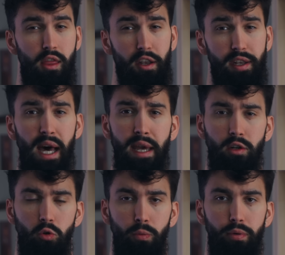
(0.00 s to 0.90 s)
The
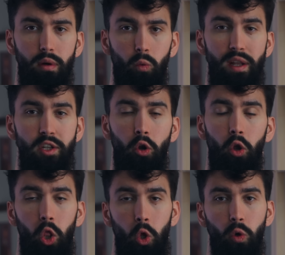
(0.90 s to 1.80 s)
diet group went on
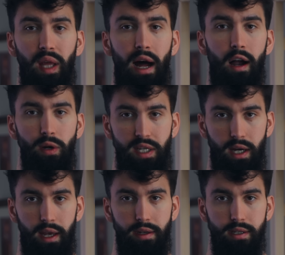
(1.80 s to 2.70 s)
a low-calorie
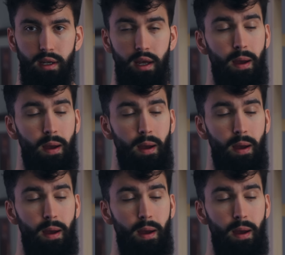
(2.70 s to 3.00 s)
diet.